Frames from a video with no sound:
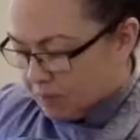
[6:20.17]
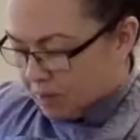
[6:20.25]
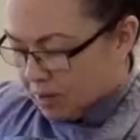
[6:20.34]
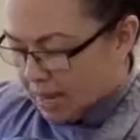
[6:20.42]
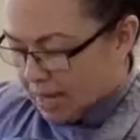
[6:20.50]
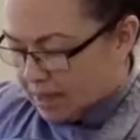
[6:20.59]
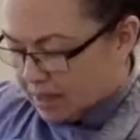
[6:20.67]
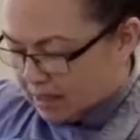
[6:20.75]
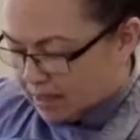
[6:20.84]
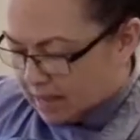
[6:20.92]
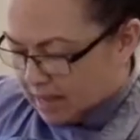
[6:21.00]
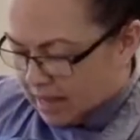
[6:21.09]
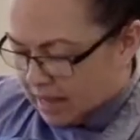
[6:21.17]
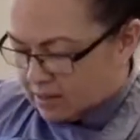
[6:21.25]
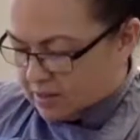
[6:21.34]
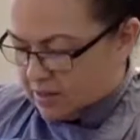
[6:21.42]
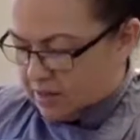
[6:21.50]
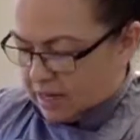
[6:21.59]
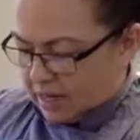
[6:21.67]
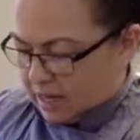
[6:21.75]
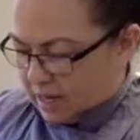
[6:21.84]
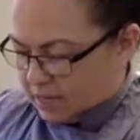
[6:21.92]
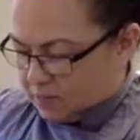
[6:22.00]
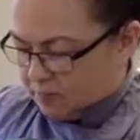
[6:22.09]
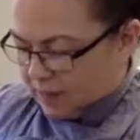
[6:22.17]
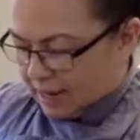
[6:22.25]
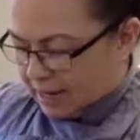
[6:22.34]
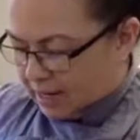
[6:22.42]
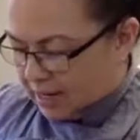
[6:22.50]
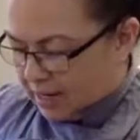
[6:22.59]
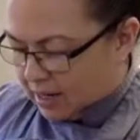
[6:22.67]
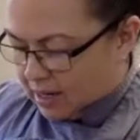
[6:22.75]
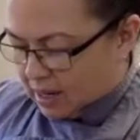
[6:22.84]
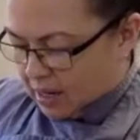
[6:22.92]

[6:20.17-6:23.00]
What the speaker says: But I think that explaining